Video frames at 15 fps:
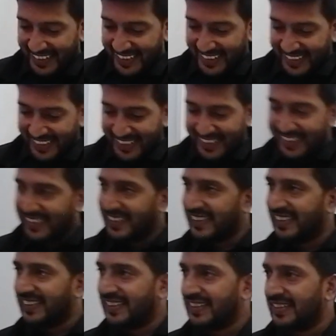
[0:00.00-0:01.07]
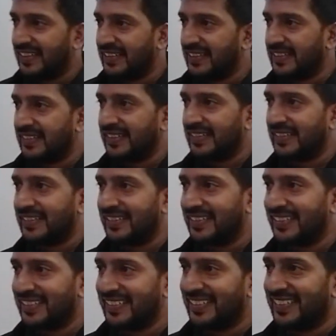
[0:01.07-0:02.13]
Some websites are it's a nice flavor to the
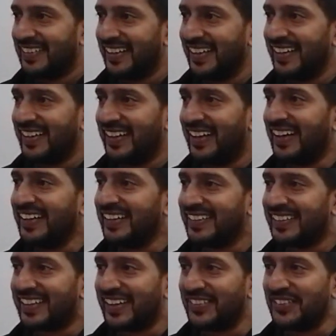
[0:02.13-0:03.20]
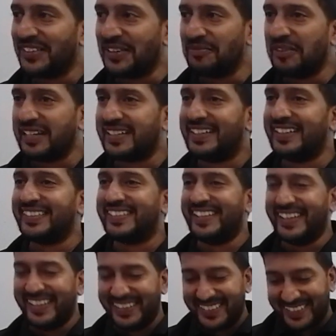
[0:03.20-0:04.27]
food. Some websites are not
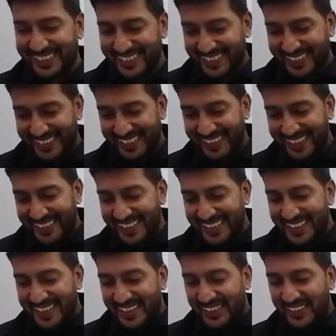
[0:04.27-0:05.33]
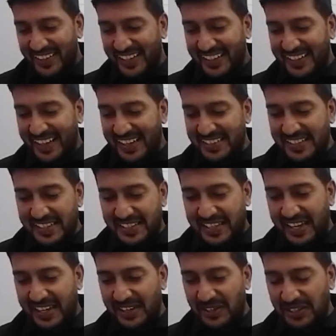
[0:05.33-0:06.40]
it taste. Alright guys, let's
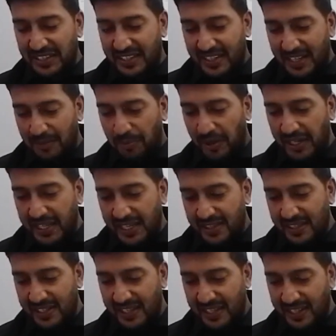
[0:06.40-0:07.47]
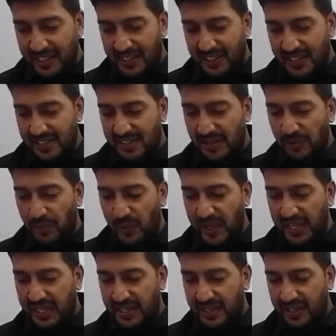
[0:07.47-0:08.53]
carry on. Uh, polyethylene is a
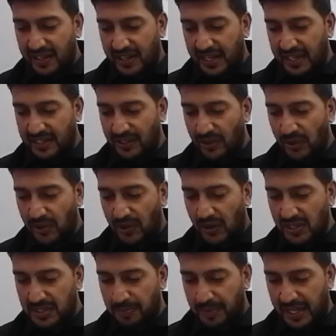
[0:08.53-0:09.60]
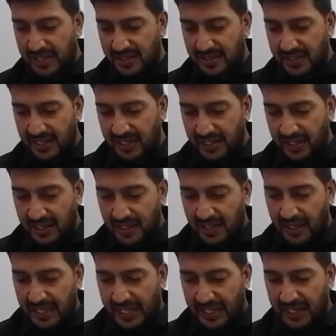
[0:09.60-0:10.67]
weak and low cost plastic.
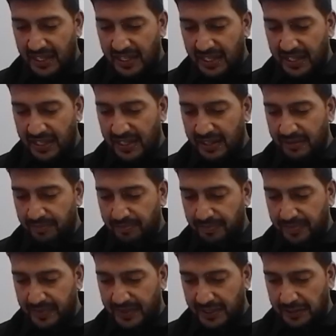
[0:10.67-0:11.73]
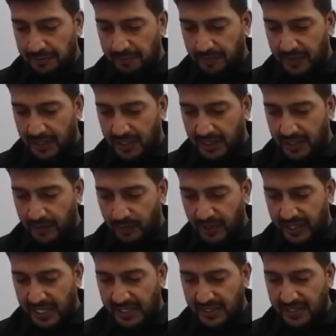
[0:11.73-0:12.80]
Uh, uh,
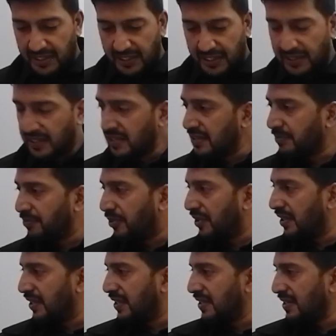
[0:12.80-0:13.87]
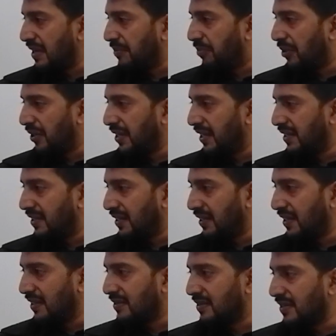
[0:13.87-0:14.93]
we get uh, these, uh, these are
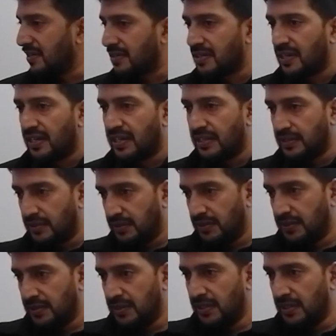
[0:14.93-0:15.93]
polyethylenes, uh,